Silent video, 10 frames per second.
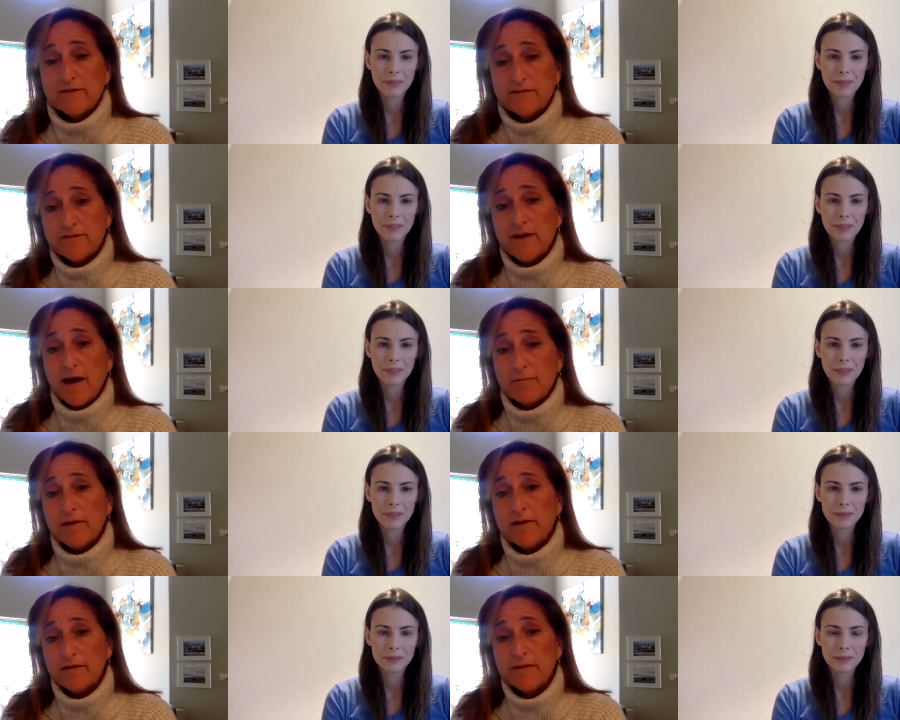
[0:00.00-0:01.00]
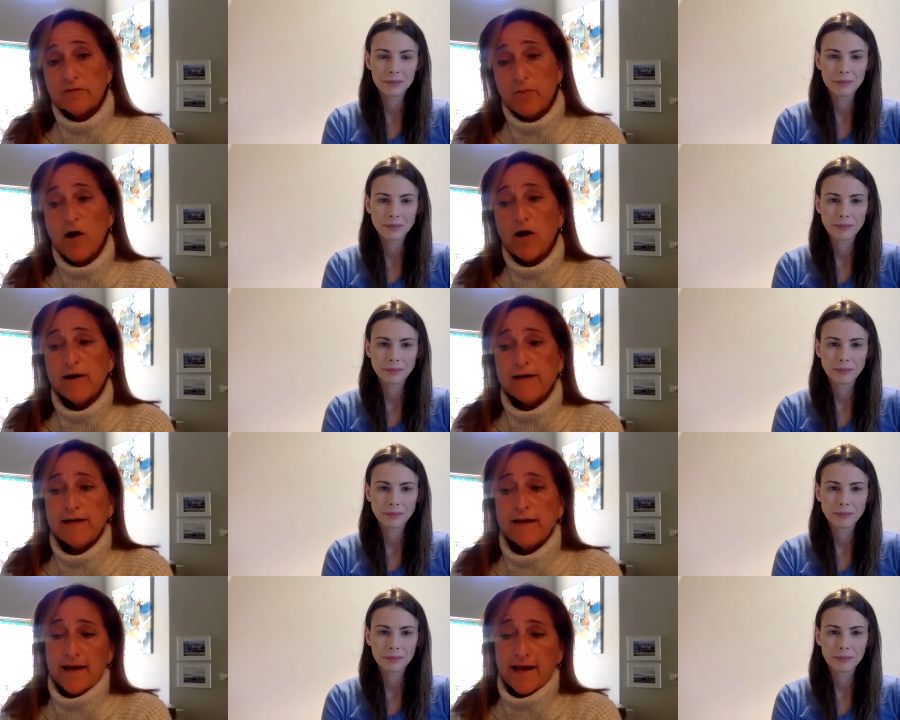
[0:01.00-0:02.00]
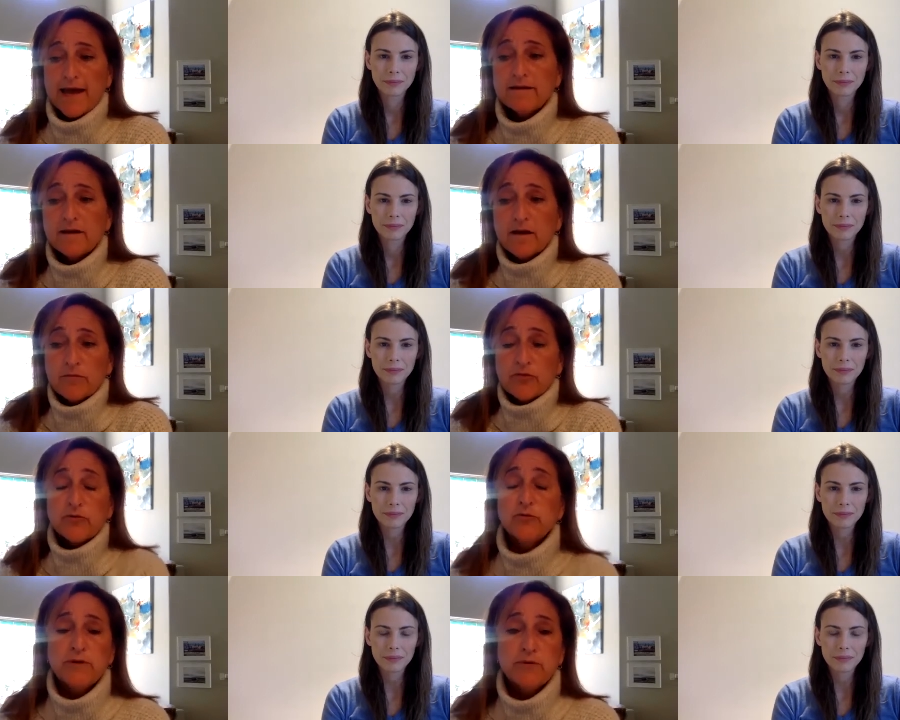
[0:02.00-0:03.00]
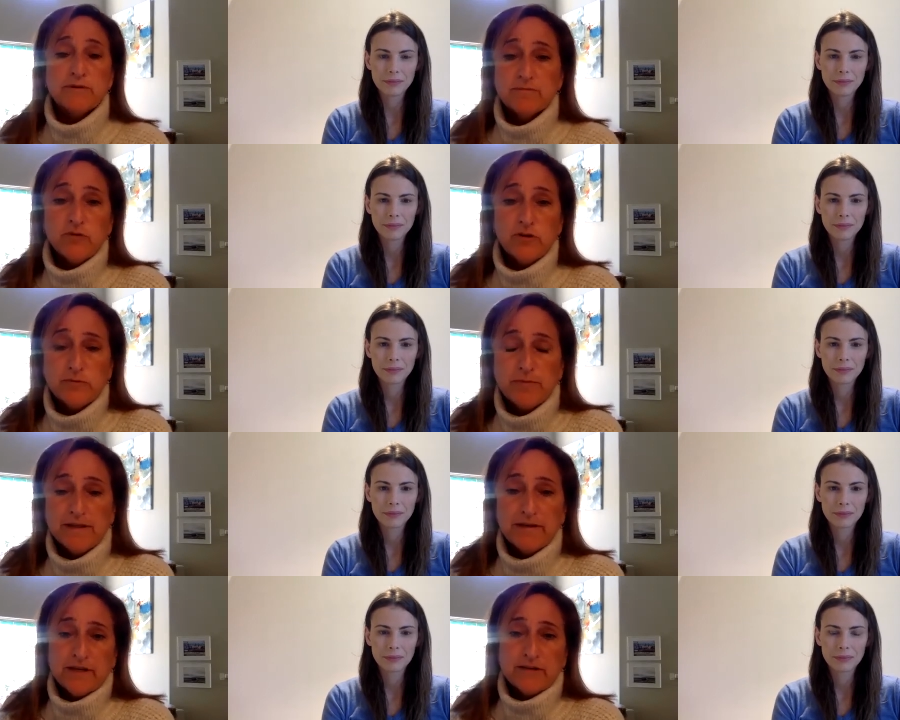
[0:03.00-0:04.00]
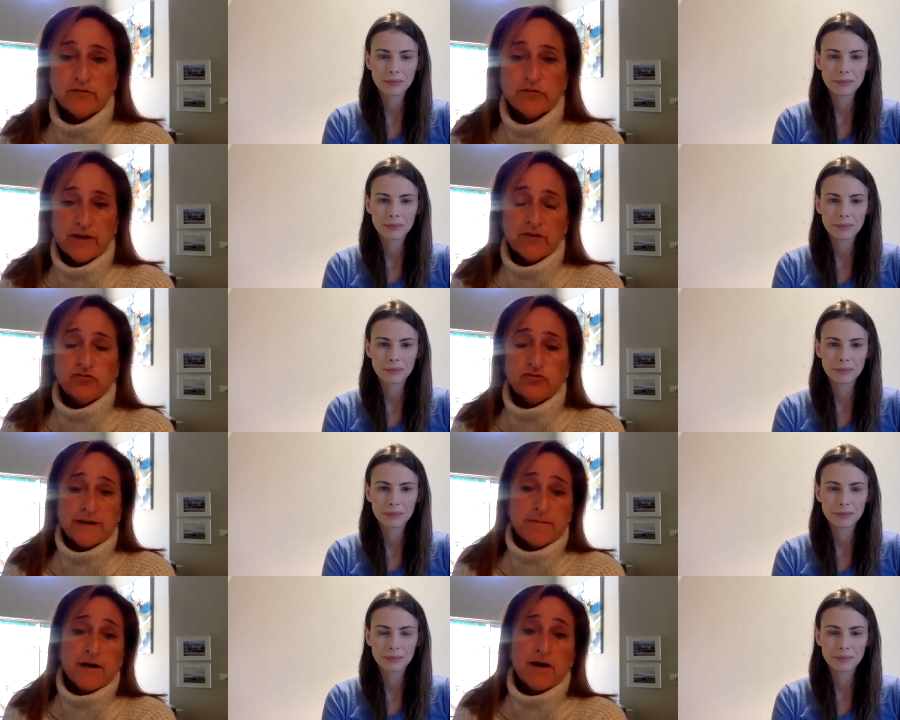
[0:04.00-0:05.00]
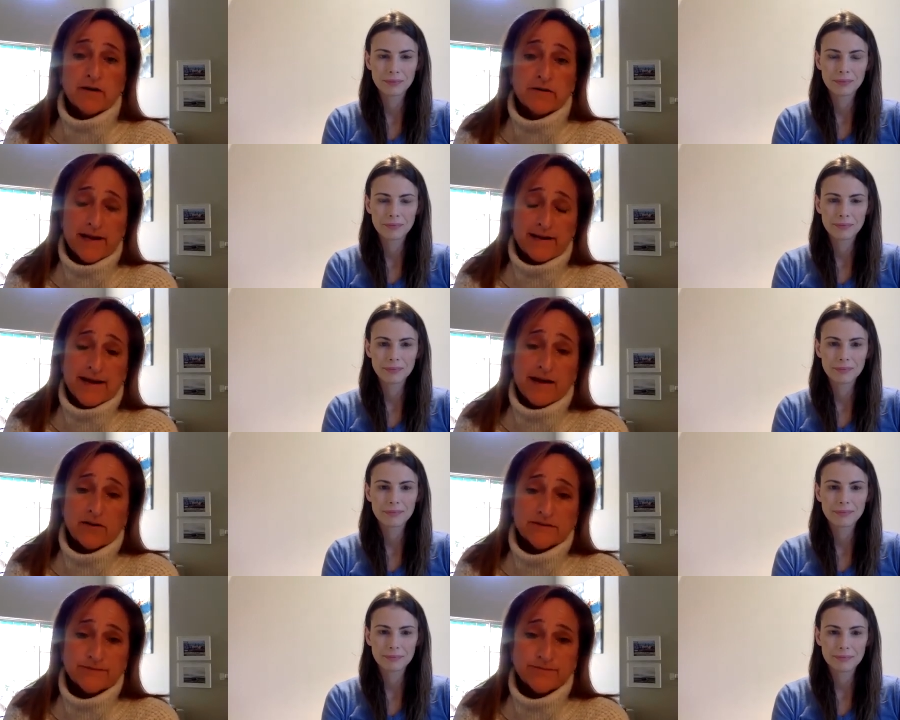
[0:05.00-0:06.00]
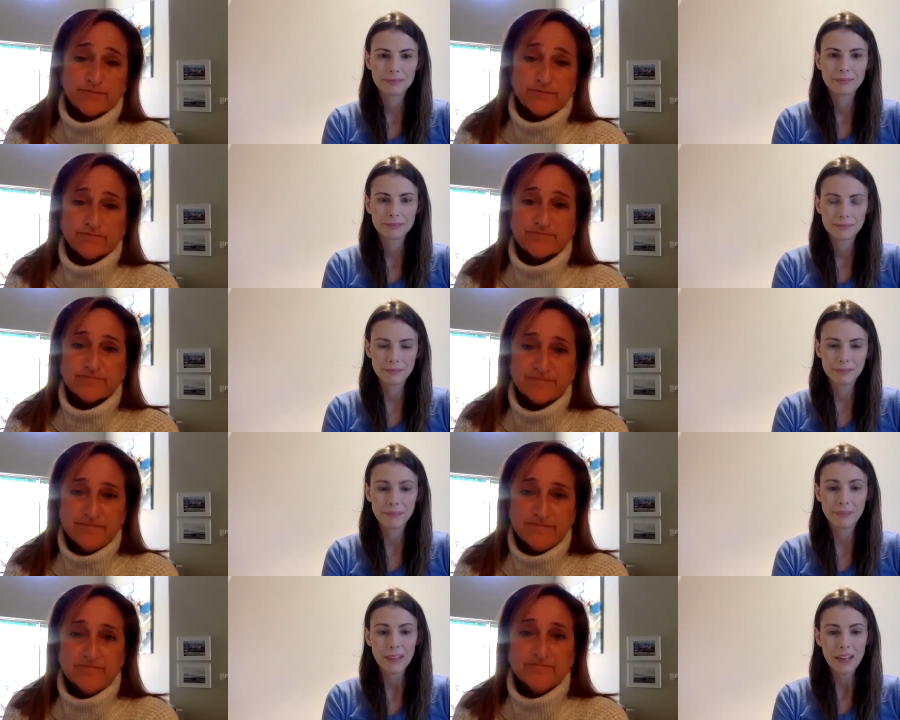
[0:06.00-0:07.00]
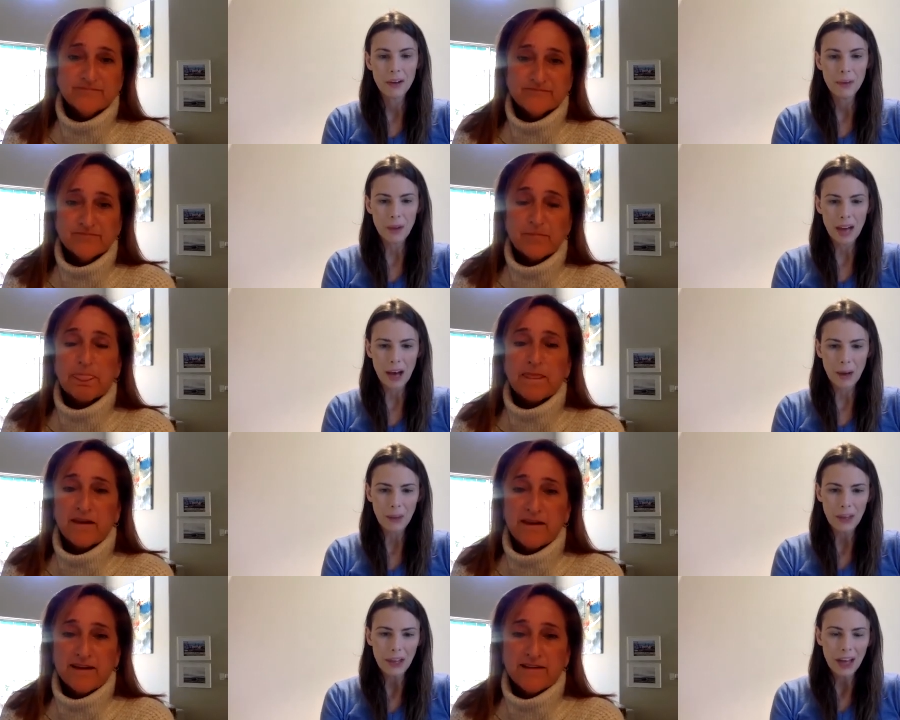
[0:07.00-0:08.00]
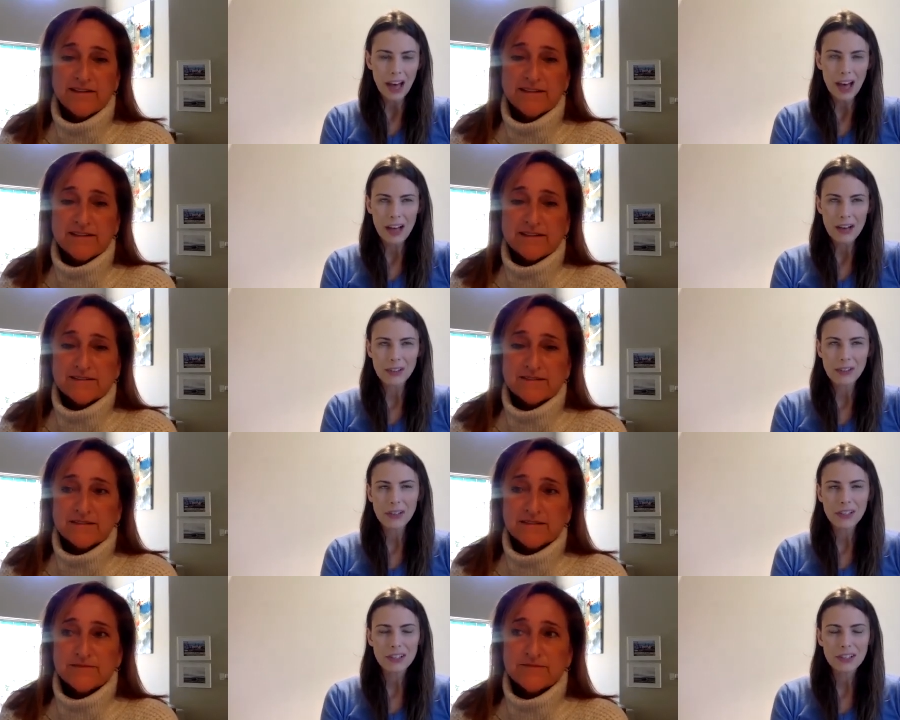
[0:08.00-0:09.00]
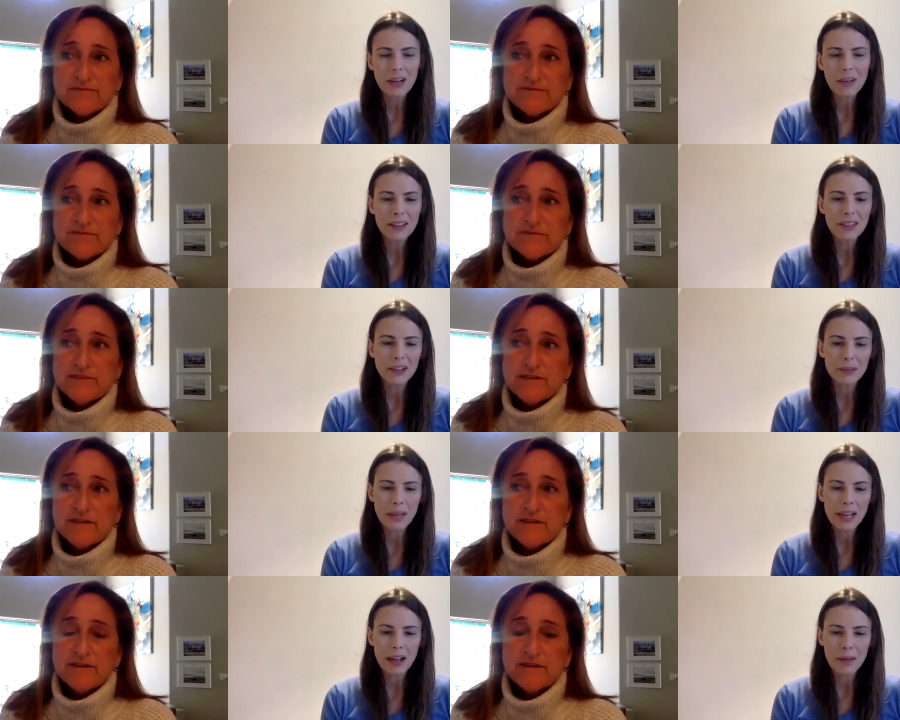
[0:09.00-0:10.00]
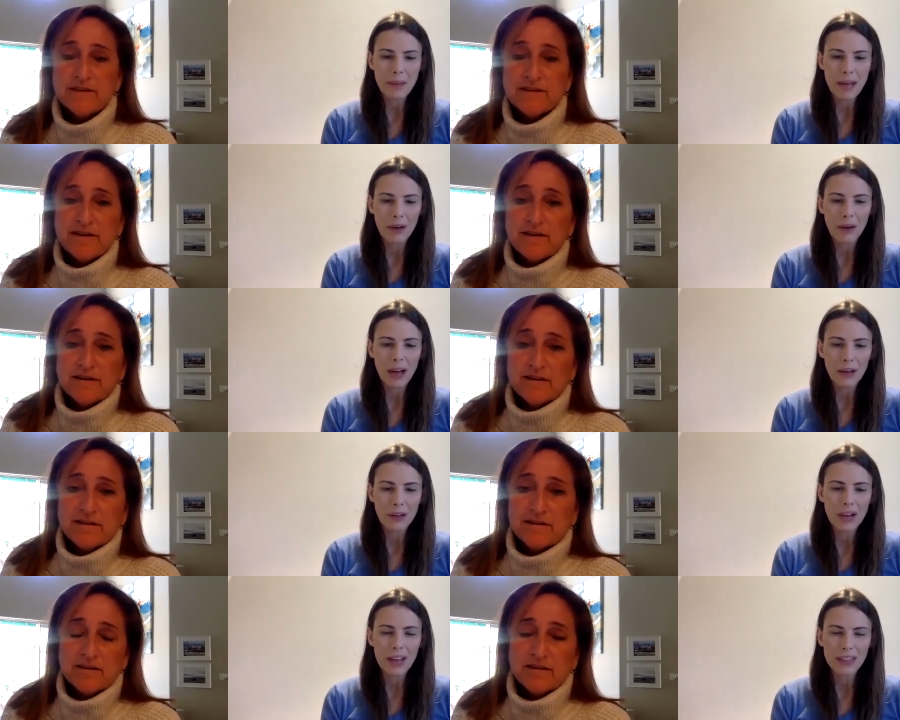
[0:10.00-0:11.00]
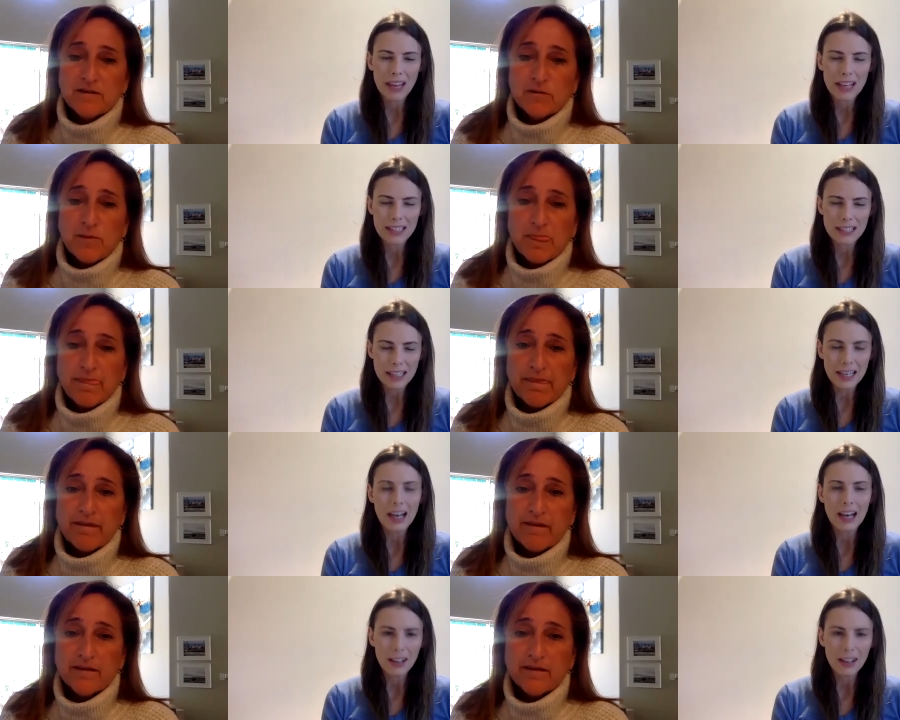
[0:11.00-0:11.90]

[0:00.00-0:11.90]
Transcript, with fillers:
Speaker 1: stop this party hadn't come through, we would, we would be living a different history in America right now.
Speaker 2: Mm-hmm. Wow. Uh, so, could you tell me a little bit about how you got the idea